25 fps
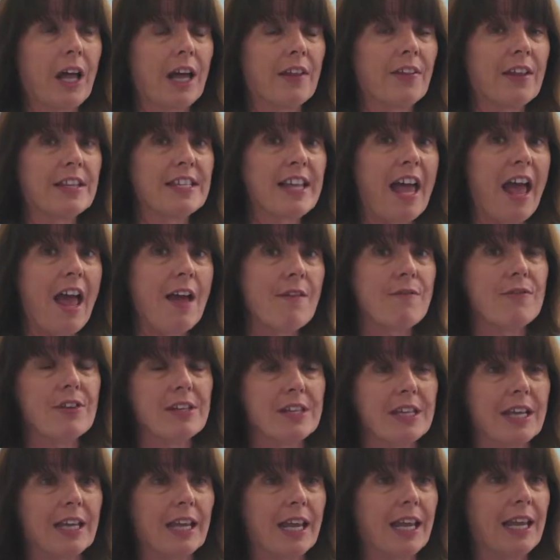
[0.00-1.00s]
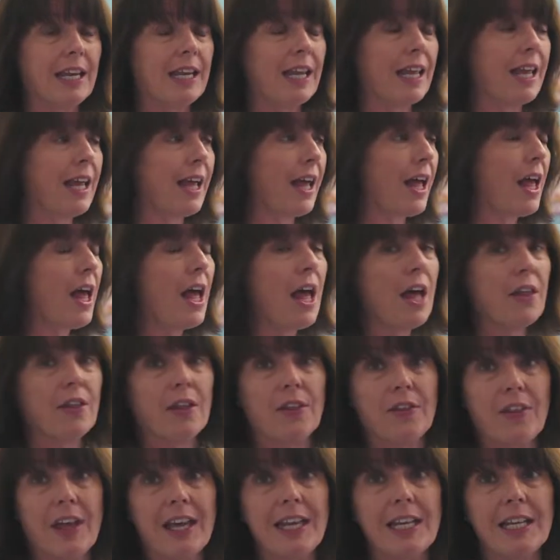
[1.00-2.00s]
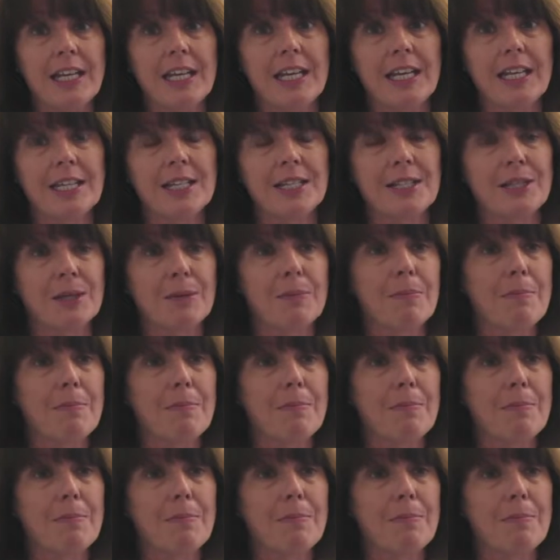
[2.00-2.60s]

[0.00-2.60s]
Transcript: and there's everything in here that they need to